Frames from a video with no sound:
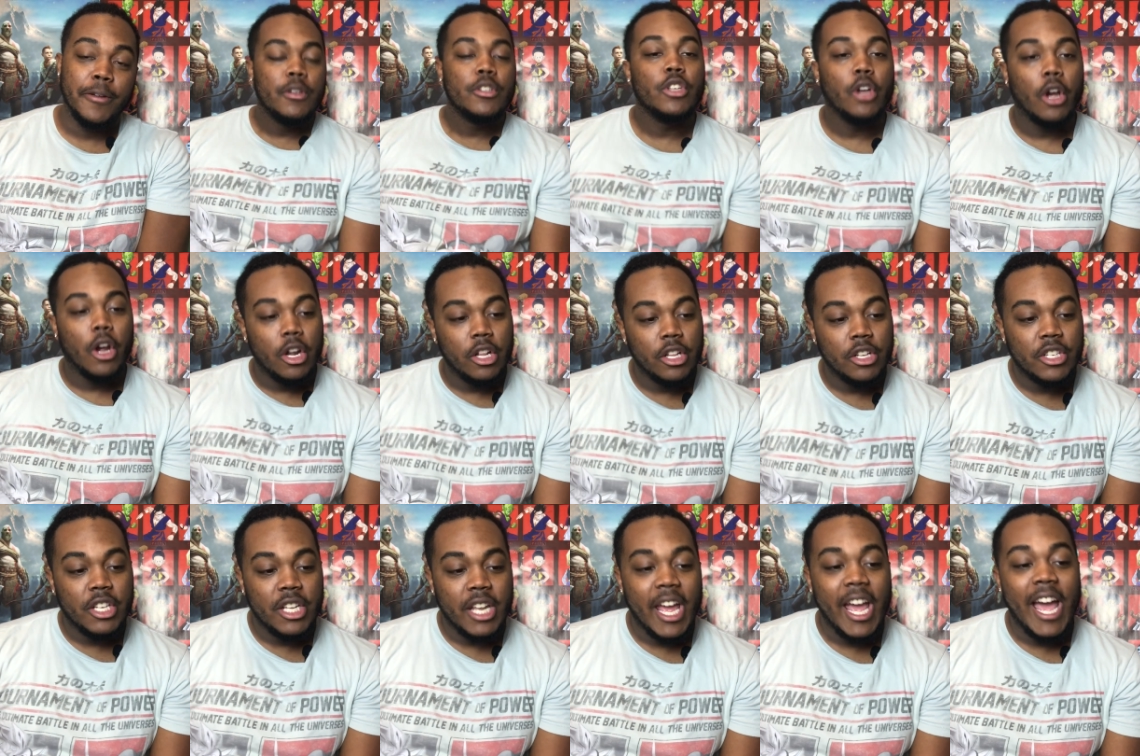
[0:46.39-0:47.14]
So earlier
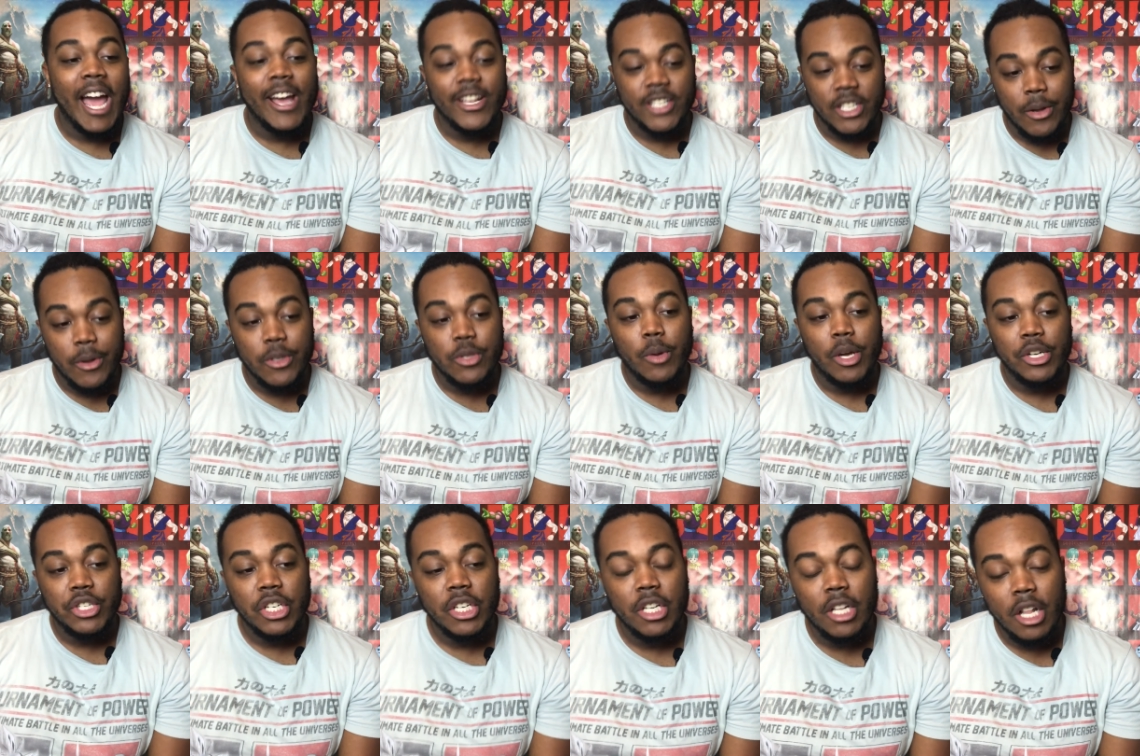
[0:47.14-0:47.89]
today, as I was
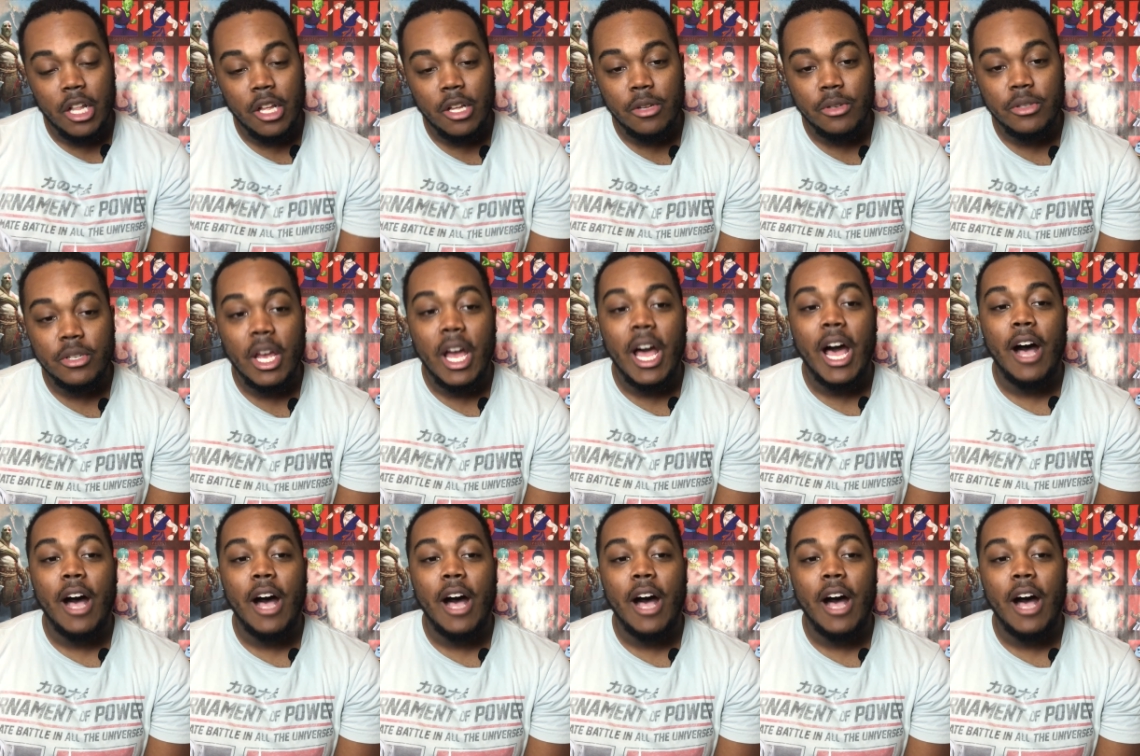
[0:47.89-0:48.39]
washing clothes,